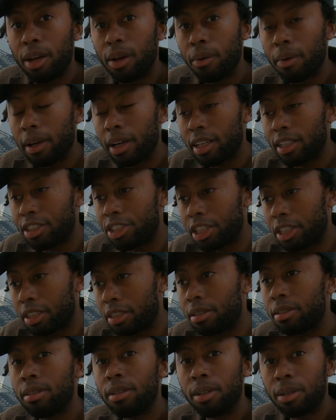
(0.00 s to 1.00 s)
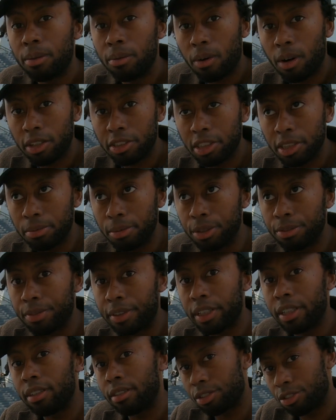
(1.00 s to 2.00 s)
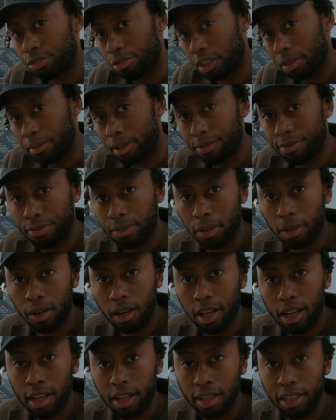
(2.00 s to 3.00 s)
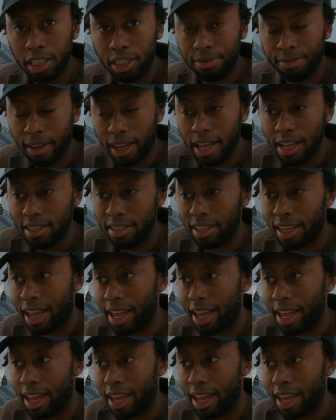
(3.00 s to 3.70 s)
we're gonna chill, watch the movie, stream it for his fans,